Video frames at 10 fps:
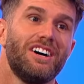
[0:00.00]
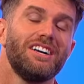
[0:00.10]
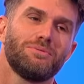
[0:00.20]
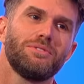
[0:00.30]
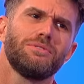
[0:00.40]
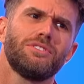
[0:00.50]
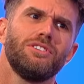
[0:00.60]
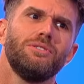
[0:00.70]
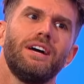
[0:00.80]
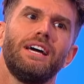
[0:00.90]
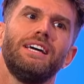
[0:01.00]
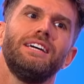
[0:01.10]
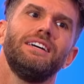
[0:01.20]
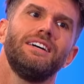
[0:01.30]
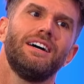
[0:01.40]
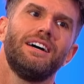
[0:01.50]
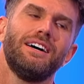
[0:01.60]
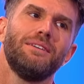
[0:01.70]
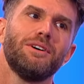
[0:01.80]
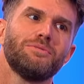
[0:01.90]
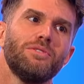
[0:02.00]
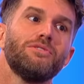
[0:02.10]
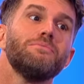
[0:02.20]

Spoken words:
dance, which was to a much more